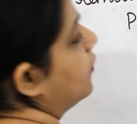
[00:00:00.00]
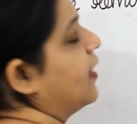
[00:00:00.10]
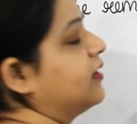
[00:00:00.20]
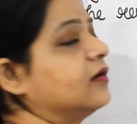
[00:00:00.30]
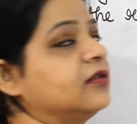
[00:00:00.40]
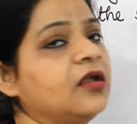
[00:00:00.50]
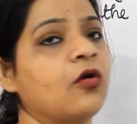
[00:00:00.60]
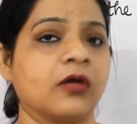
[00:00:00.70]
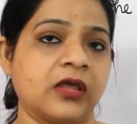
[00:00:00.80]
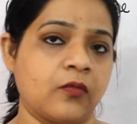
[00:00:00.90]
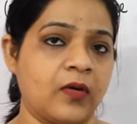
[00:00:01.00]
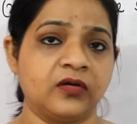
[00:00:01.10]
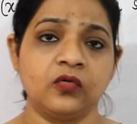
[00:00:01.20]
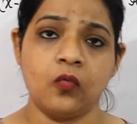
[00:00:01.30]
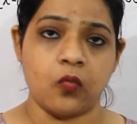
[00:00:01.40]
greater than or equal
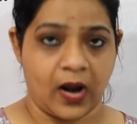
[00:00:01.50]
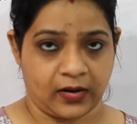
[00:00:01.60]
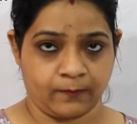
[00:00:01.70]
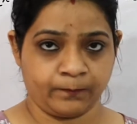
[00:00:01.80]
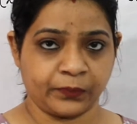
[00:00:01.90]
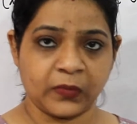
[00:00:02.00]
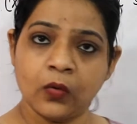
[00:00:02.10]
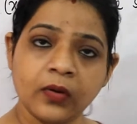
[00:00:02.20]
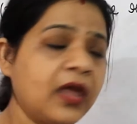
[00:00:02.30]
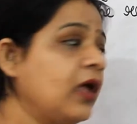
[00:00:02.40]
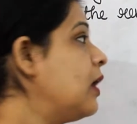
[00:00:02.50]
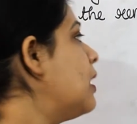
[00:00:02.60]
to 1. Okay,